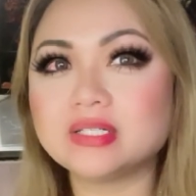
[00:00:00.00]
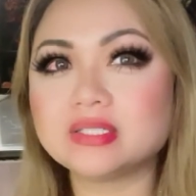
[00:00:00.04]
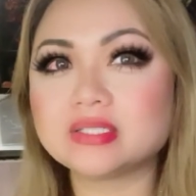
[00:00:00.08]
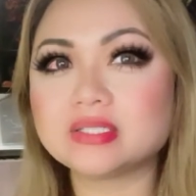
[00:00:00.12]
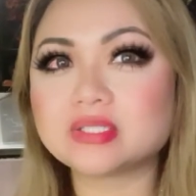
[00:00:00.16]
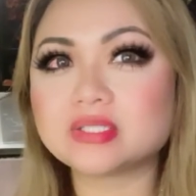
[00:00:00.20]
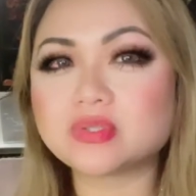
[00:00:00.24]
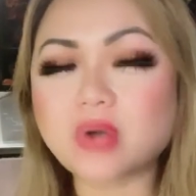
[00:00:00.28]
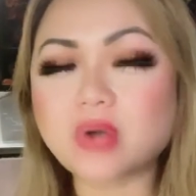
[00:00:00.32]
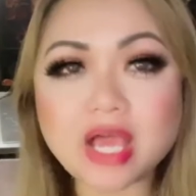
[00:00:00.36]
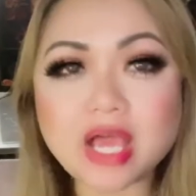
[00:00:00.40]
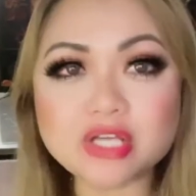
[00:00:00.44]

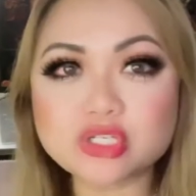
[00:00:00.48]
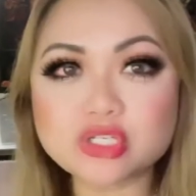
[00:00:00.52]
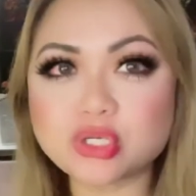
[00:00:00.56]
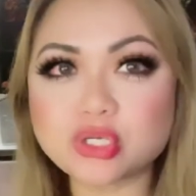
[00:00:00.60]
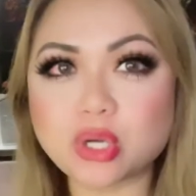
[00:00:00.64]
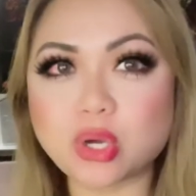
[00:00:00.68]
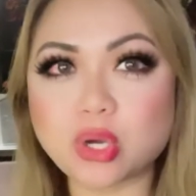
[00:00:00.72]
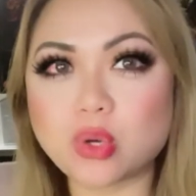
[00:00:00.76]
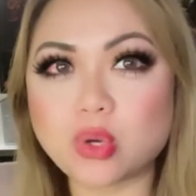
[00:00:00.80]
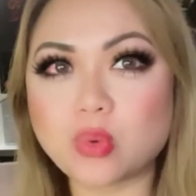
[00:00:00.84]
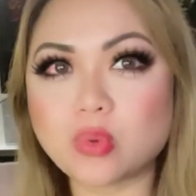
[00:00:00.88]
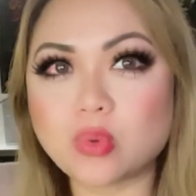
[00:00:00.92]

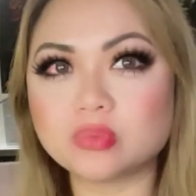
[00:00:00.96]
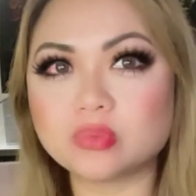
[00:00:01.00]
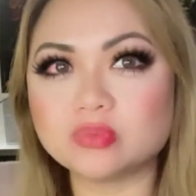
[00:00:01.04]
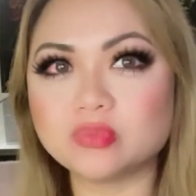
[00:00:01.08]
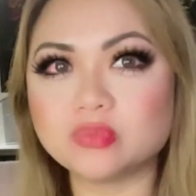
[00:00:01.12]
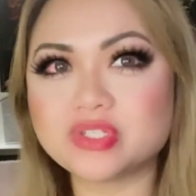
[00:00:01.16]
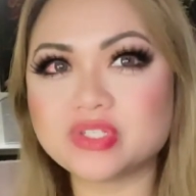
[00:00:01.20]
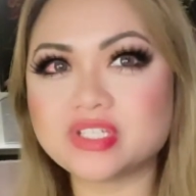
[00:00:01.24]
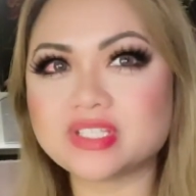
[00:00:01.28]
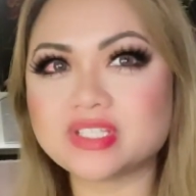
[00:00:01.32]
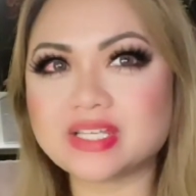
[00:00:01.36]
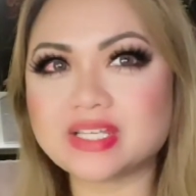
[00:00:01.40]
Trasho,
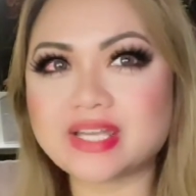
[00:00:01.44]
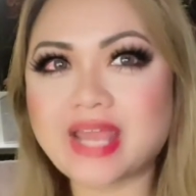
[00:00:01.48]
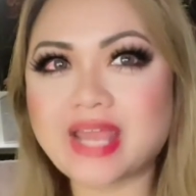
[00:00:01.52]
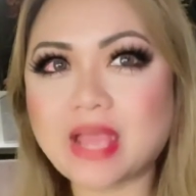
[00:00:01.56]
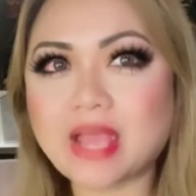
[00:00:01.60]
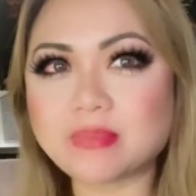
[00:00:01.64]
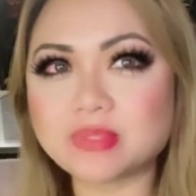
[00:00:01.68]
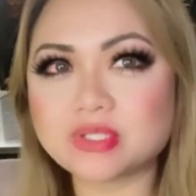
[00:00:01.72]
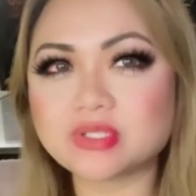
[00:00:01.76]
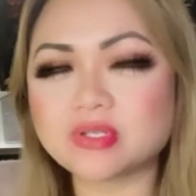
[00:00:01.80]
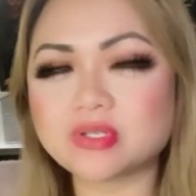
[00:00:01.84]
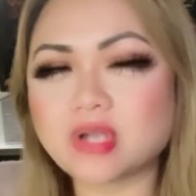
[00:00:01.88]
which is an
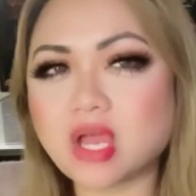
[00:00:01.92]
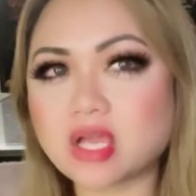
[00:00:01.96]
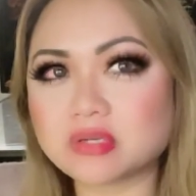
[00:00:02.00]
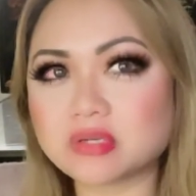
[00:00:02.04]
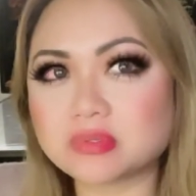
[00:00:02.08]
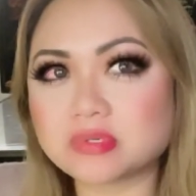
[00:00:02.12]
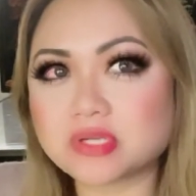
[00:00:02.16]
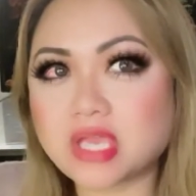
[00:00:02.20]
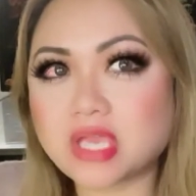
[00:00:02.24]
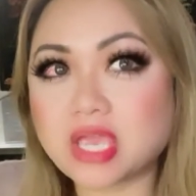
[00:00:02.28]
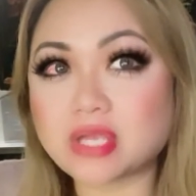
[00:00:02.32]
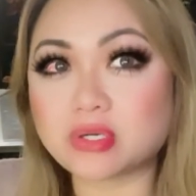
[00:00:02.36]
Amazon
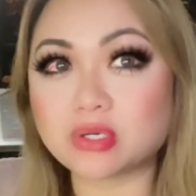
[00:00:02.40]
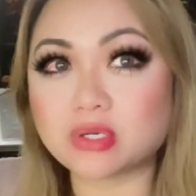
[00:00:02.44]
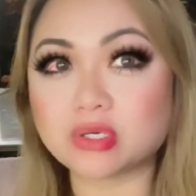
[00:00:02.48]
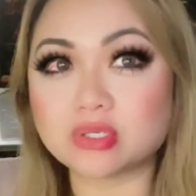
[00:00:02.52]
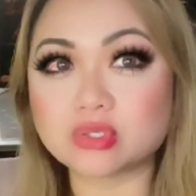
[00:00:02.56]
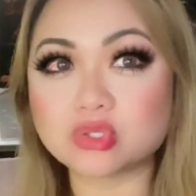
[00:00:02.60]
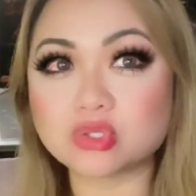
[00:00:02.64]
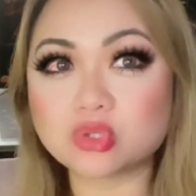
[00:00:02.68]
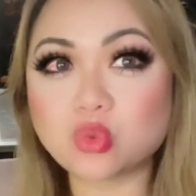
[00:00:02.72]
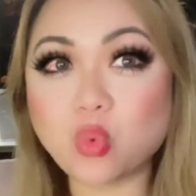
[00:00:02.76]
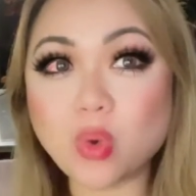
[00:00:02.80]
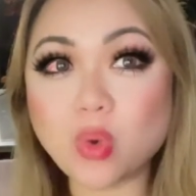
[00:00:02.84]
aggregator,
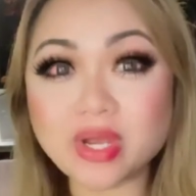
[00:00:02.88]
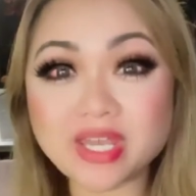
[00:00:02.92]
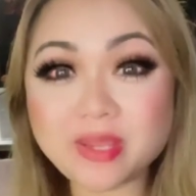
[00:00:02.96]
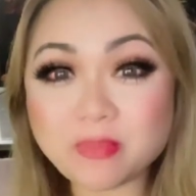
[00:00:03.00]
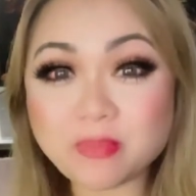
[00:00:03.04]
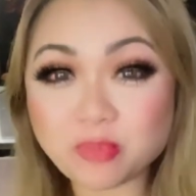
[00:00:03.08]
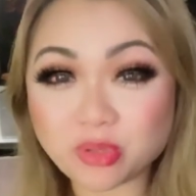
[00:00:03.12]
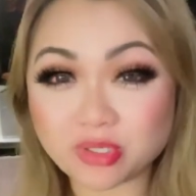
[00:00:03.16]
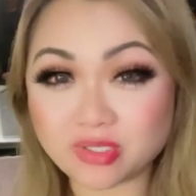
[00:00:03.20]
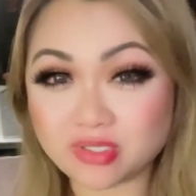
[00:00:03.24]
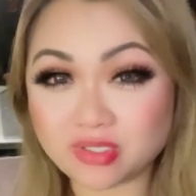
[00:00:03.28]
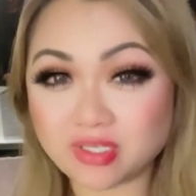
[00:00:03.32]

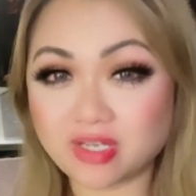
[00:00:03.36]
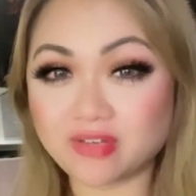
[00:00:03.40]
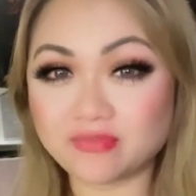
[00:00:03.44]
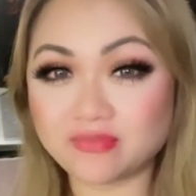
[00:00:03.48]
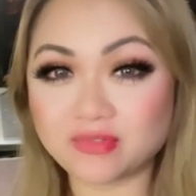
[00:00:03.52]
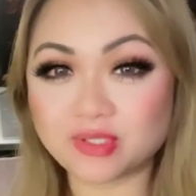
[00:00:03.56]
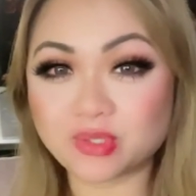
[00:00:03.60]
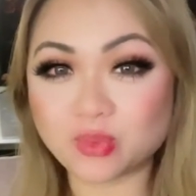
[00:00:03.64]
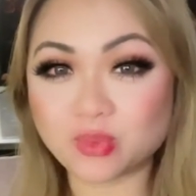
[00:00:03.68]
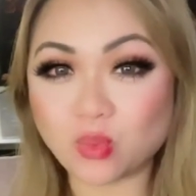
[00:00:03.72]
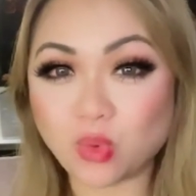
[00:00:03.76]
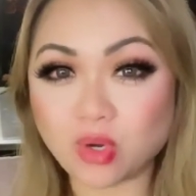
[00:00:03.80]
20% of
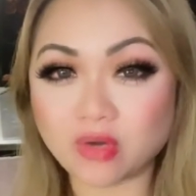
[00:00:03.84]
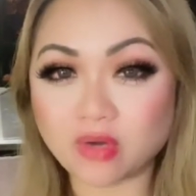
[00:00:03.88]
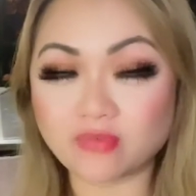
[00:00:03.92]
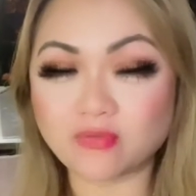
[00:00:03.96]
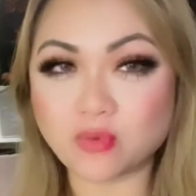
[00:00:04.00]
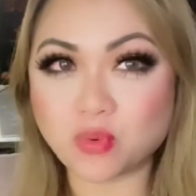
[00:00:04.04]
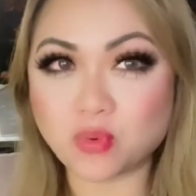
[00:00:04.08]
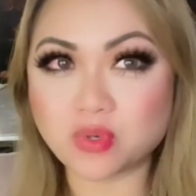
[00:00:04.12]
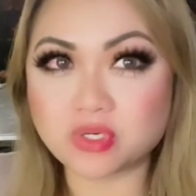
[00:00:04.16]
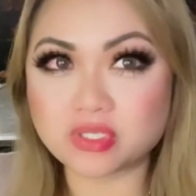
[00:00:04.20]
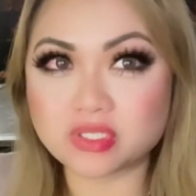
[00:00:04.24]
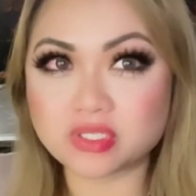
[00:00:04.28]
its
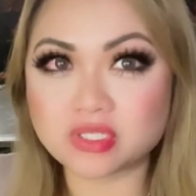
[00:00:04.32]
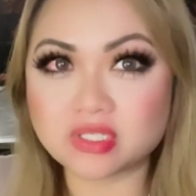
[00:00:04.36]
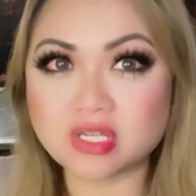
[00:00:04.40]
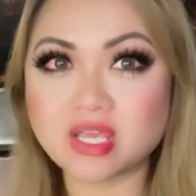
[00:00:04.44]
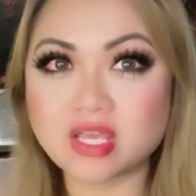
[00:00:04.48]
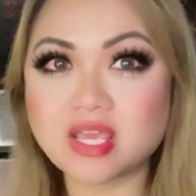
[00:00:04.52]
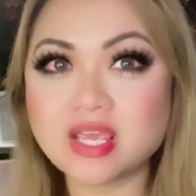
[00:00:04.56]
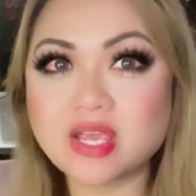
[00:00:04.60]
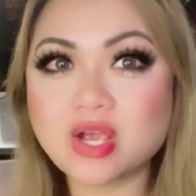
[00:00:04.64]
workforce,